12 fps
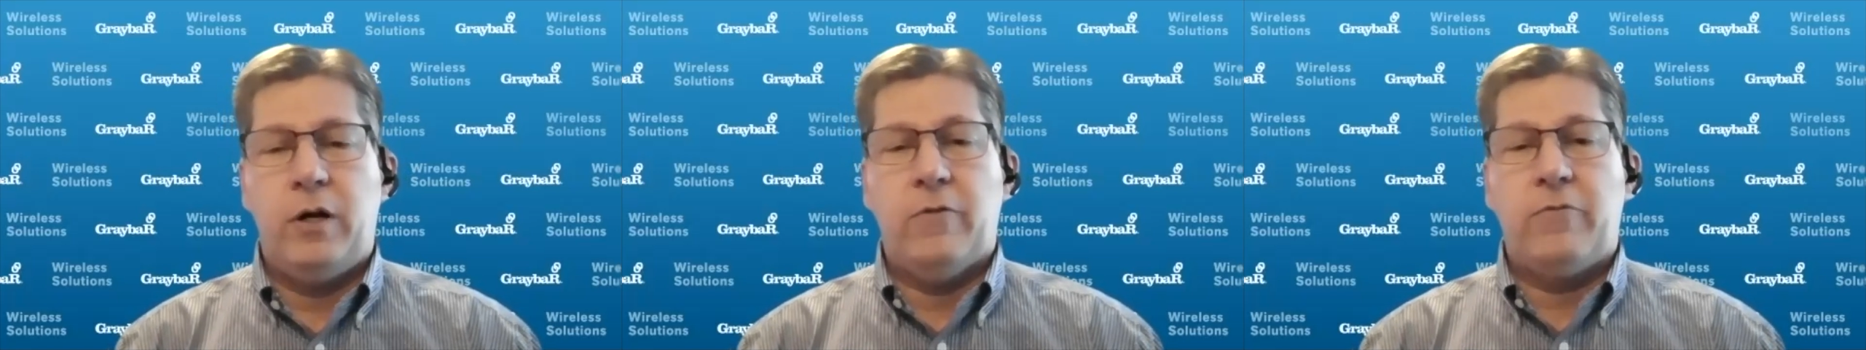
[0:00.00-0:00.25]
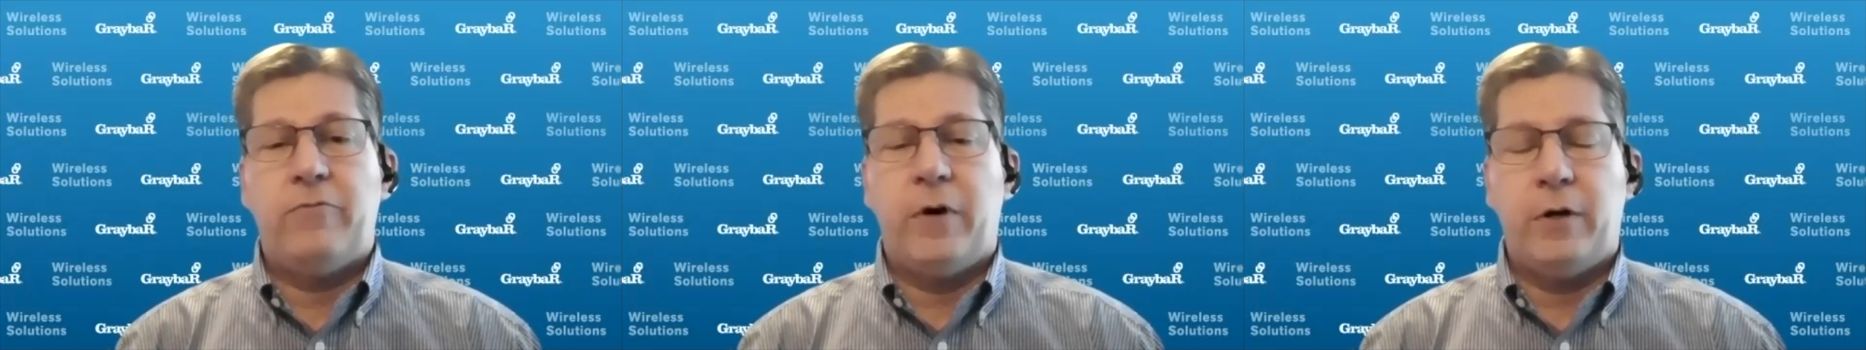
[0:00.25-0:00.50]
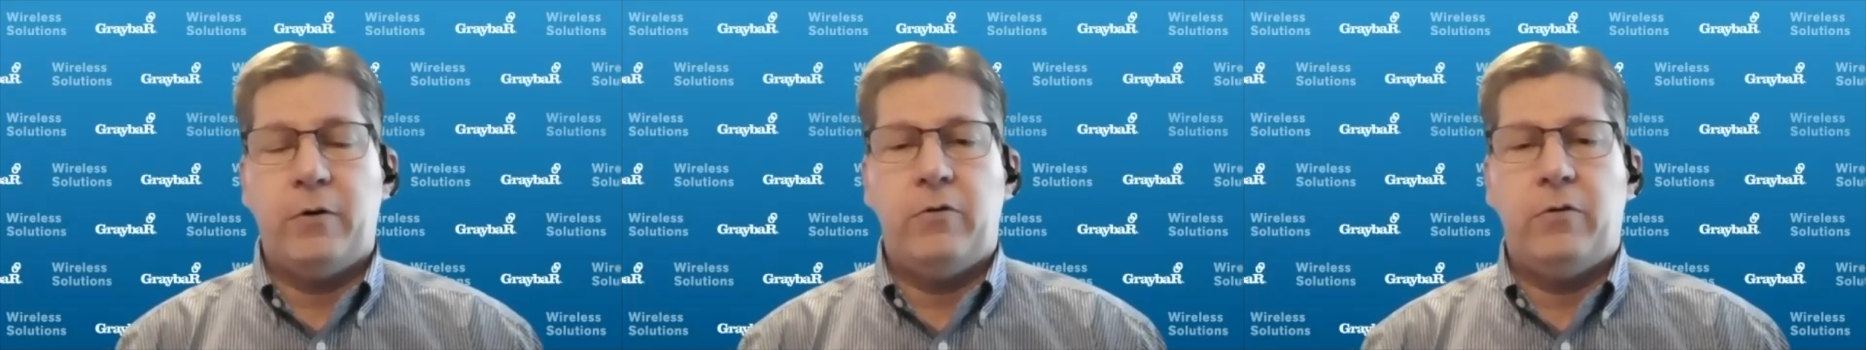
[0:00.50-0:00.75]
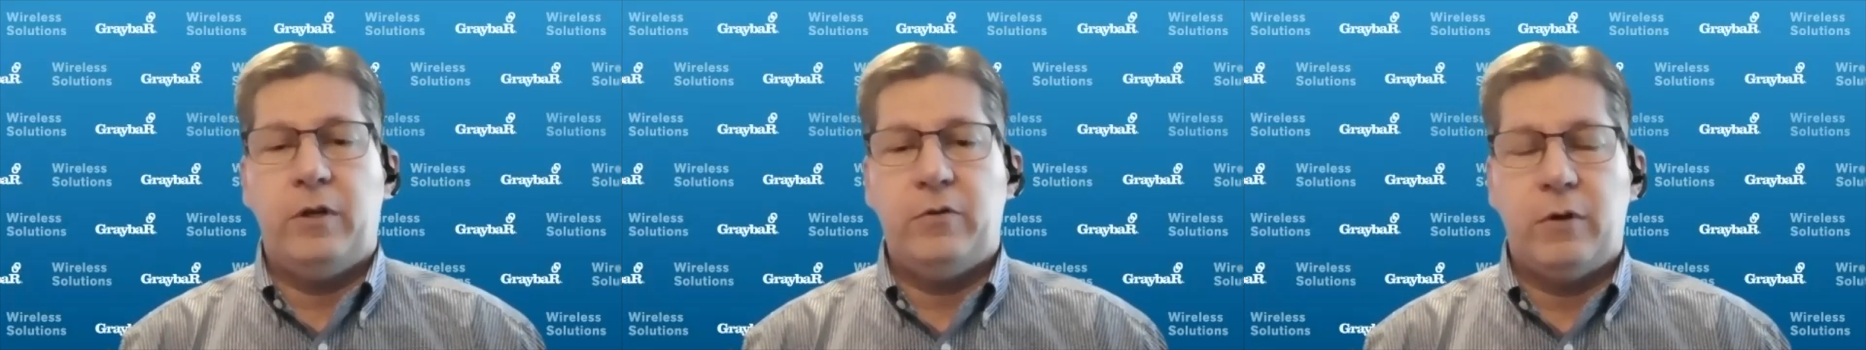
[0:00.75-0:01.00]
to fund
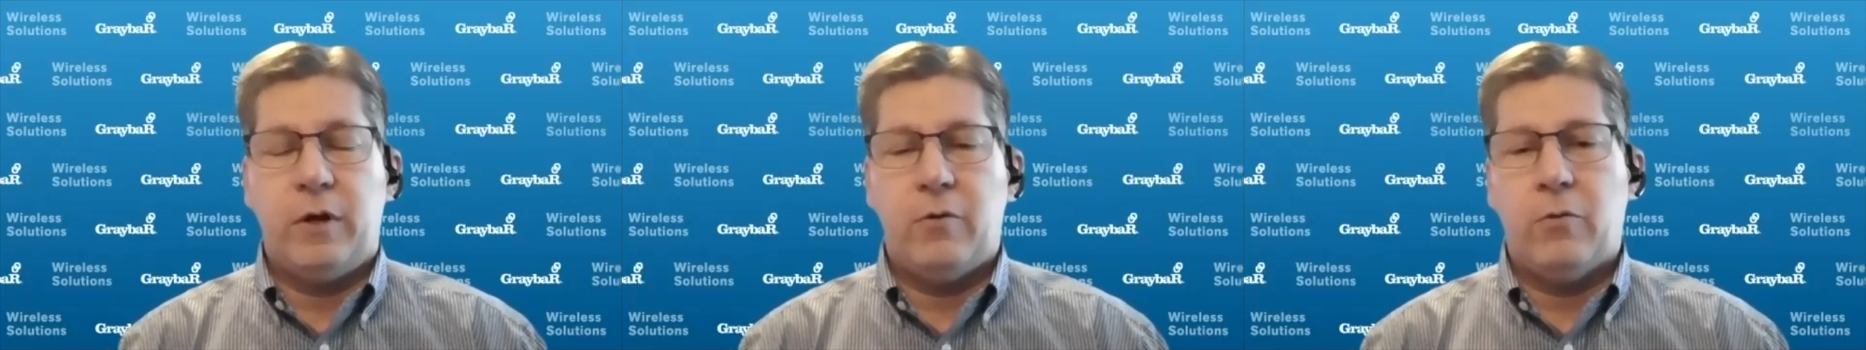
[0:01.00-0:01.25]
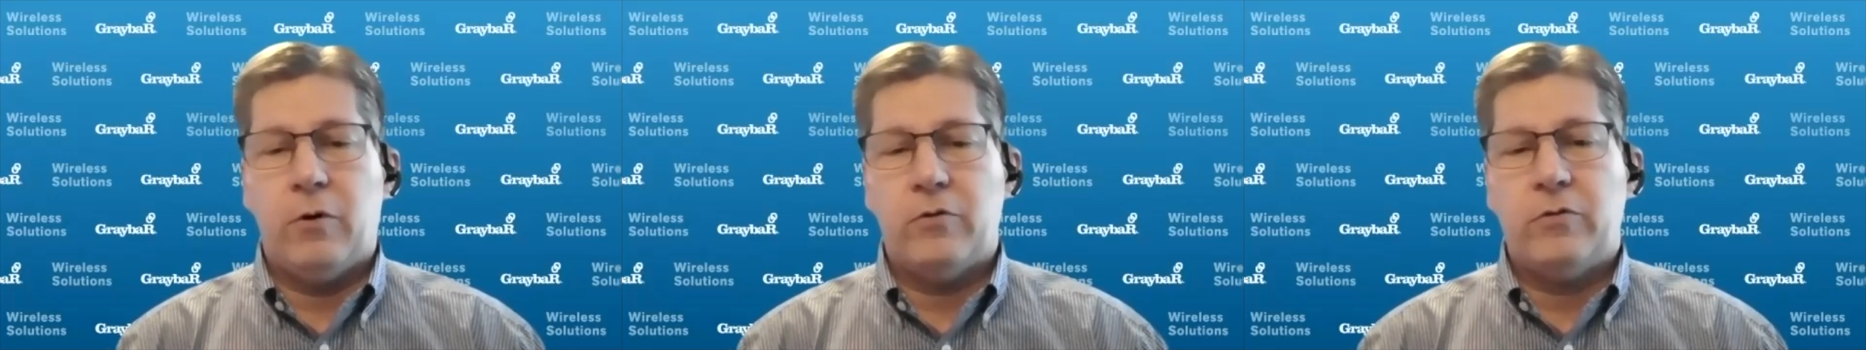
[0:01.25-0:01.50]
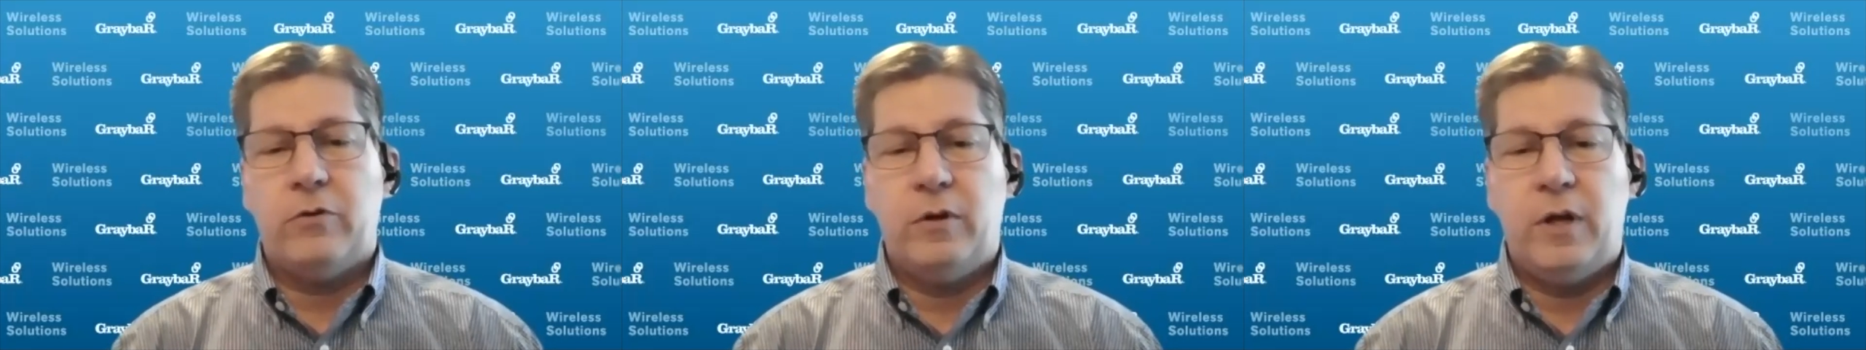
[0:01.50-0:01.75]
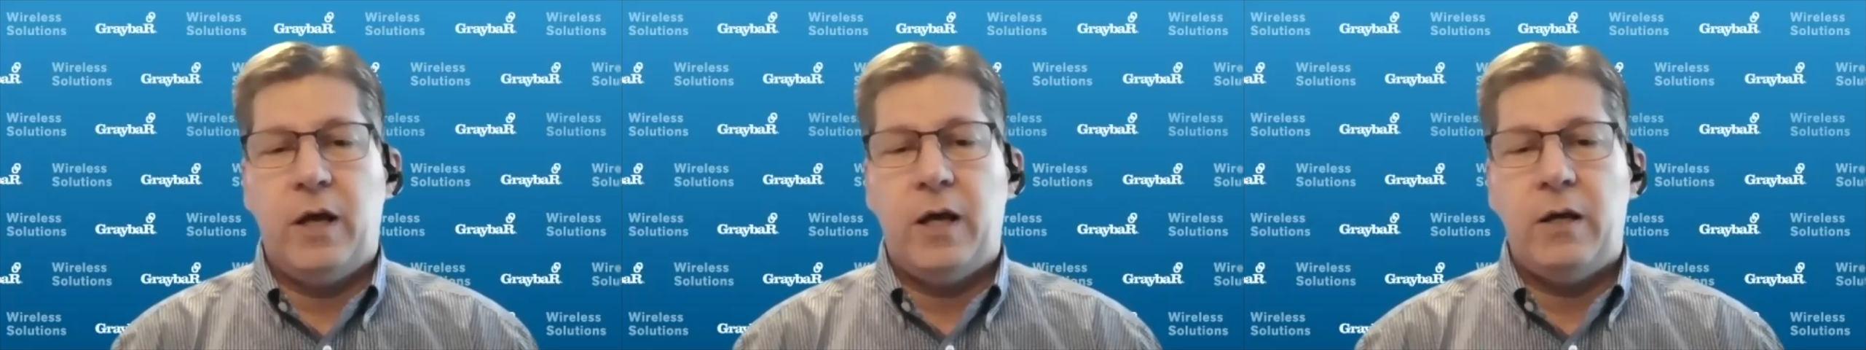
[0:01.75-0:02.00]
these networks
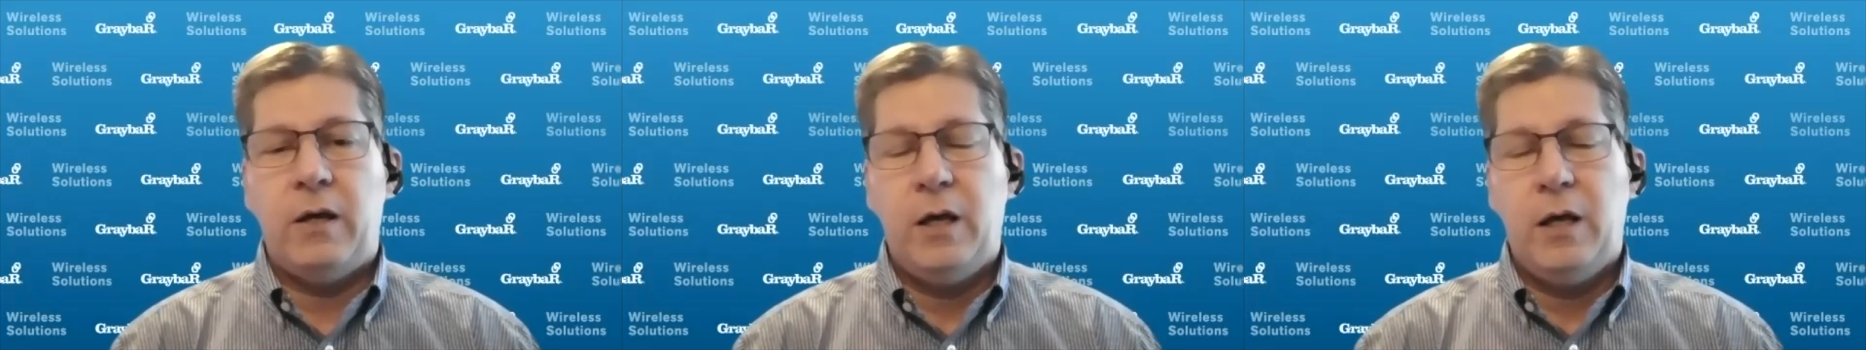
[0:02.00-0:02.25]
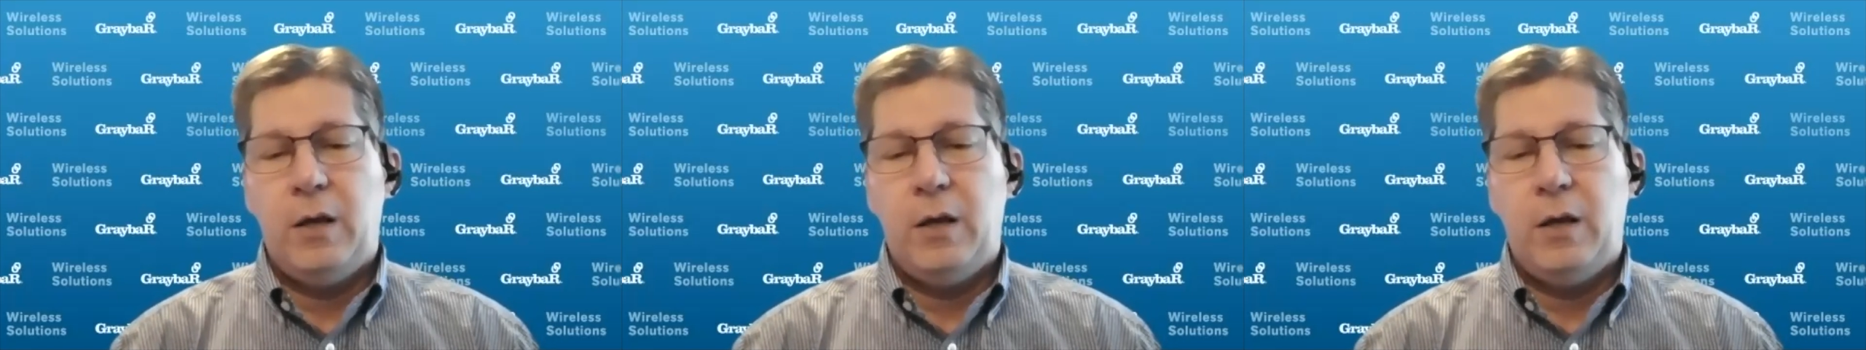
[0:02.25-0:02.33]
today